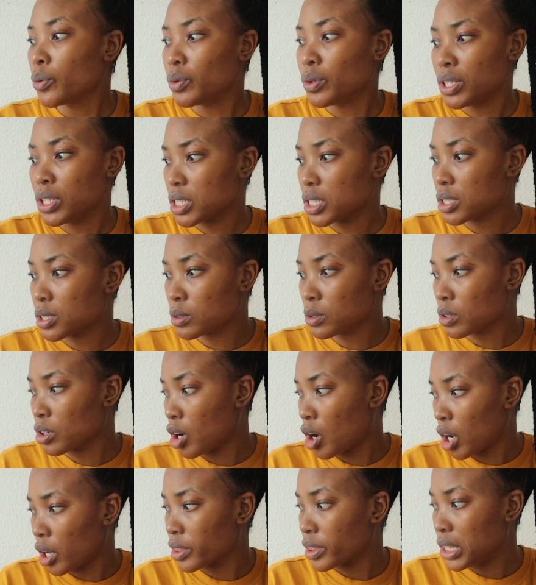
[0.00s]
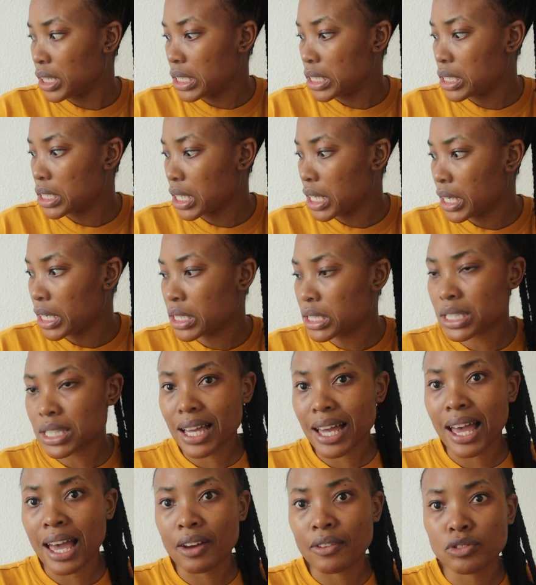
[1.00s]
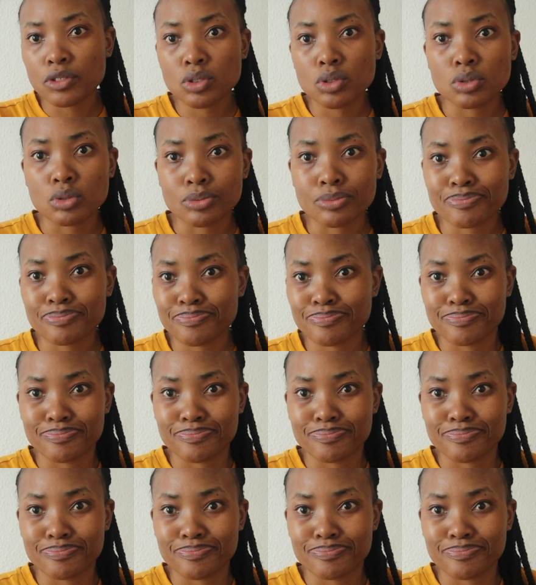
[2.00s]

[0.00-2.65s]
We just got these things. I have to